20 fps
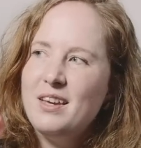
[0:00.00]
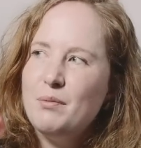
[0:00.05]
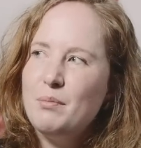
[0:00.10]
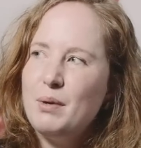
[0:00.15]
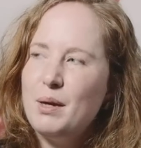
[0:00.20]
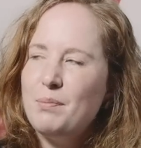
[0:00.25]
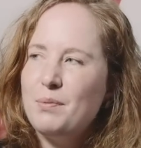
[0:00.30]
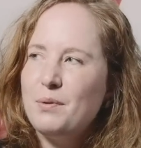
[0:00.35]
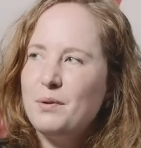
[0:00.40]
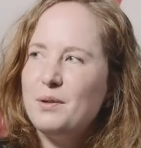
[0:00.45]

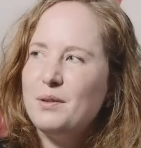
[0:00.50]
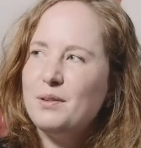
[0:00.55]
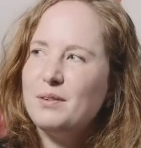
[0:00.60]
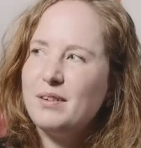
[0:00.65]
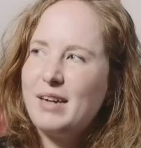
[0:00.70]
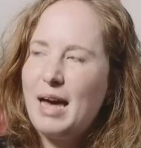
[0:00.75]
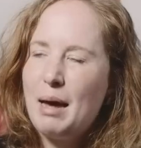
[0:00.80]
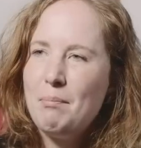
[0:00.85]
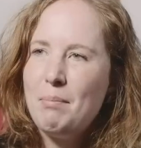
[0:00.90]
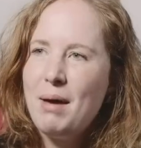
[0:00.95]
People
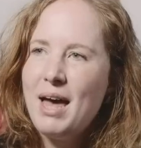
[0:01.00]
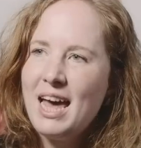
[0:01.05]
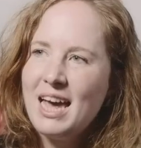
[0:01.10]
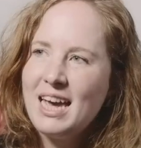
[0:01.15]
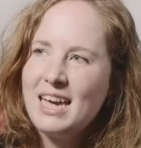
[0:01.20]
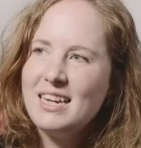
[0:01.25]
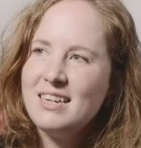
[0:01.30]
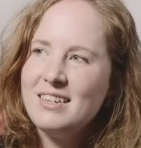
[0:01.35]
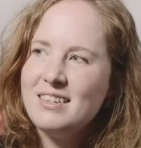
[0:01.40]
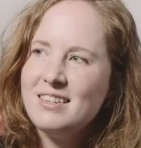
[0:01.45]

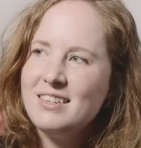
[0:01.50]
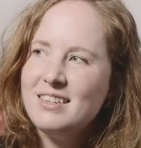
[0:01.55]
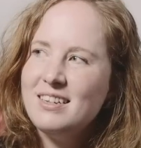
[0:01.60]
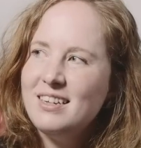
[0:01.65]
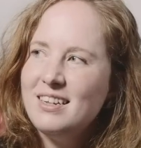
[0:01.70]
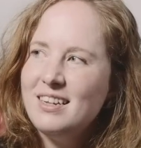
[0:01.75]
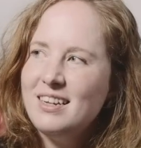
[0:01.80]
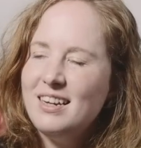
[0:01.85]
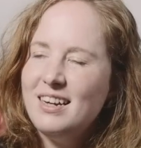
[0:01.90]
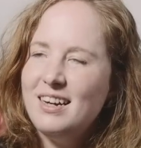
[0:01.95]
campaigned,
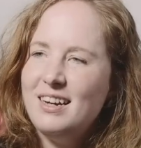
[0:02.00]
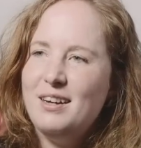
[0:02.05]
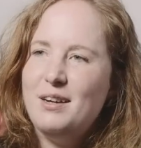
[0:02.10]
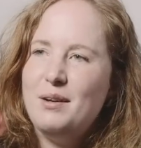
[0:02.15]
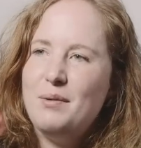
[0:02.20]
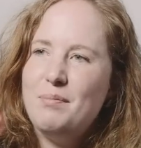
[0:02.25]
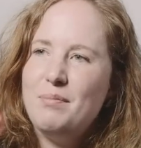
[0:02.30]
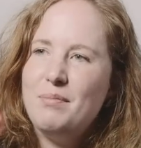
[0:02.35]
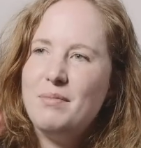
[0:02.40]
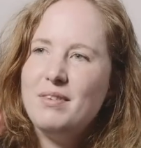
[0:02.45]

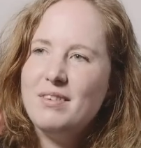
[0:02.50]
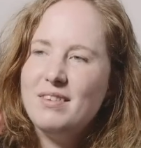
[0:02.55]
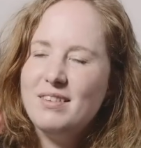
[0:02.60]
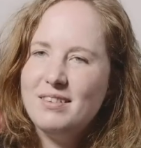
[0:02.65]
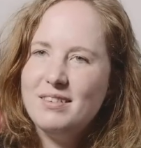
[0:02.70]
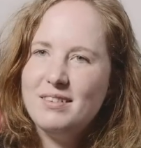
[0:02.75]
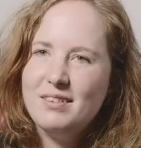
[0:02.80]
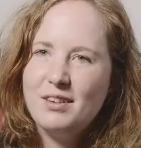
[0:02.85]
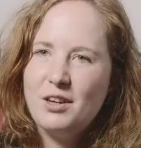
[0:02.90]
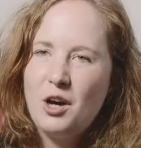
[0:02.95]
um,
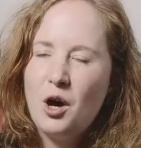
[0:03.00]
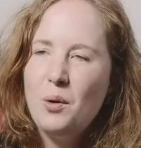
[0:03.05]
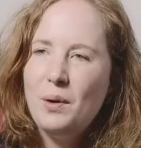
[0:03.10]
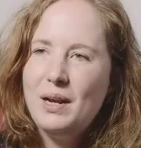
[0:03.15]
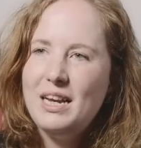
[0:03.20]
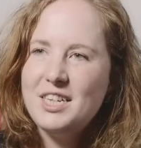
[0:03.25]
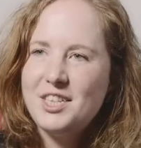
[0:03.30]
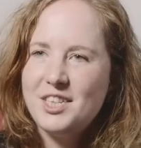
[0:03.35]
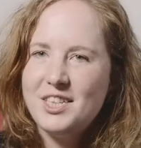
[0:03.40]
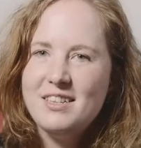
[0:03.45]

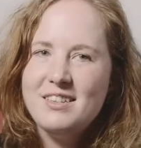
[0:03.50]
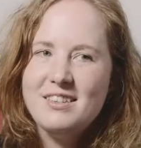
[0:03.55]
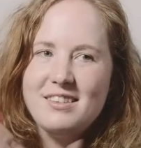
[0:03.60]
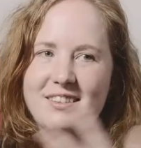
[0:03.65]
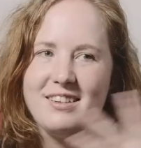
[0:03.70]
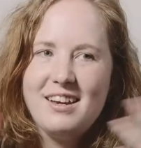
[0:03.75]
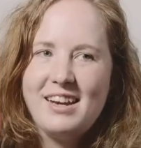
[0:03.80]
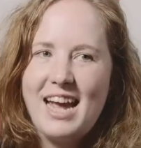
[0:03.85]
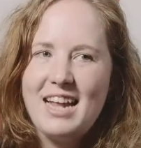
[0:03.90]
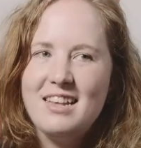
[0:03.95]

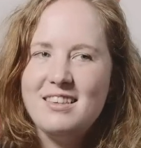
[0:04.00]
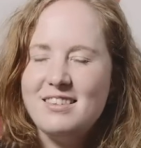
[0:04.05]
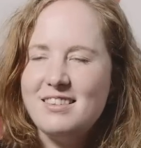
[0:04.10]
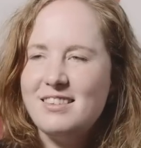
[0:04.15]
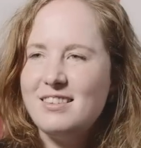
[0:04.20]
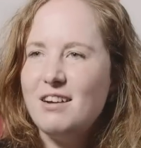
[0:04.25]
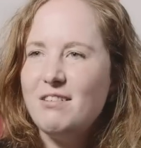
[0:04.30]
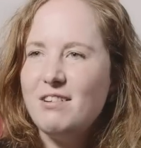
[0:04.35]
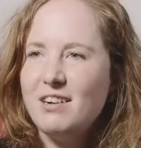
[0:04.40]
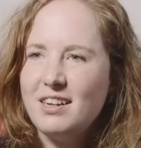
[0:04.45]
coalitions
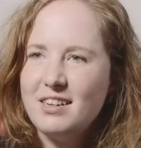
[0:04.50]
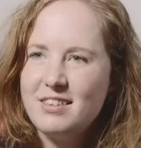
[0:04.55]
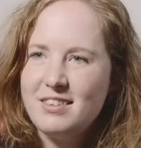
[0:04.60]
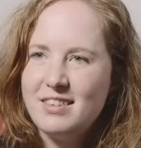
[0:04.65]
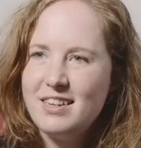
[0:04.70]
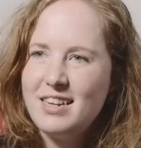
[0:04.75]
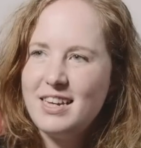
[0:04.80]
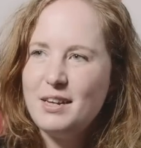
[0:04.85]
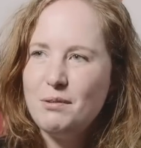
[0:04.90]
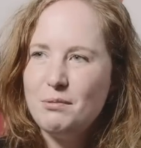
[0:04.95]
against
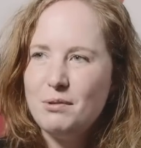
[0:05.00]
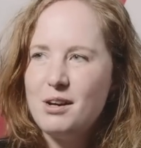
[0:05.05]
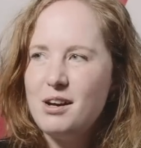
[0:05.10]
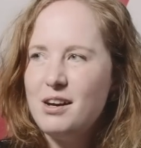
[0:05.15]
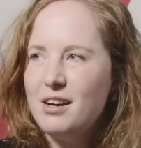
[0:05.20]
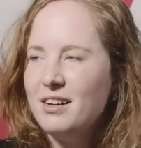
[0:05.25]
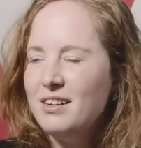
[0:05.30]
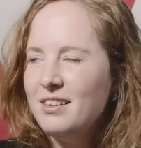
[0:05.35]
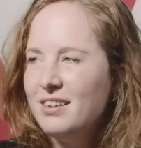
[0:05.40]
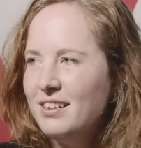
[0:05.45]
surrogacy
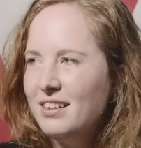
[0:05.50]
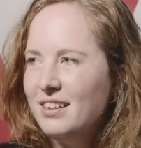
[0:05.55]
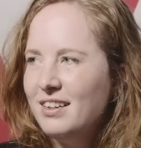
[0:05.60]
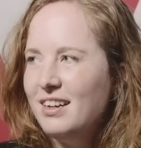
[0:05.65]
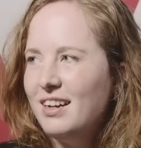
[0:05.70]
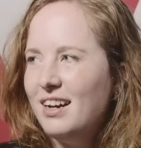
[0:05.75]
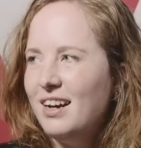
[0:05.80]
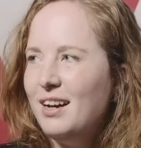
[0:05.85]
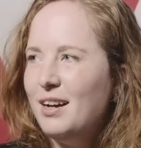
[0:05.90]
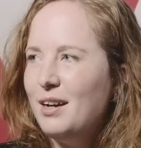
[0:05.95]
were
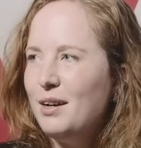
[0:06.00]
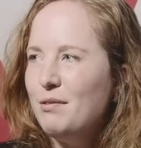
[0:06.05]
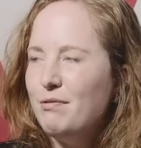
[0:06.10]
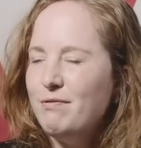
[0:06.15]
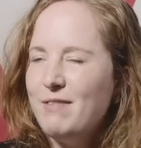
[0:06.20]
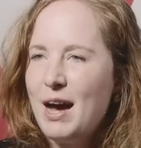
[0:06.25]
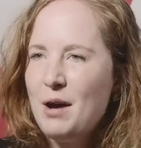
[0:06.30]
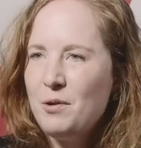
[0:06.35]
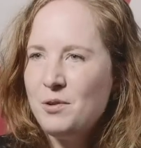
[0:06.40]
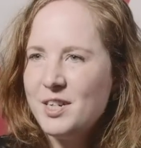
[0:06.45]
uh,
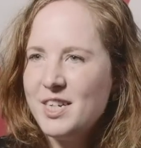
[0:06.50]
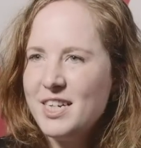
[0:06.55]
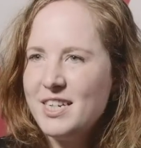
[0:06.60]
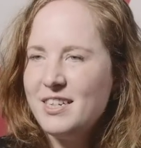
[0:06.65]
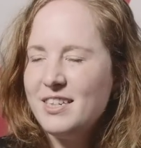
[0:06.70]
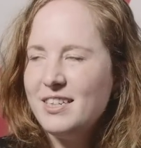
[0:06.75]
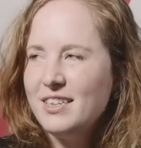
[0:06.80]
founded.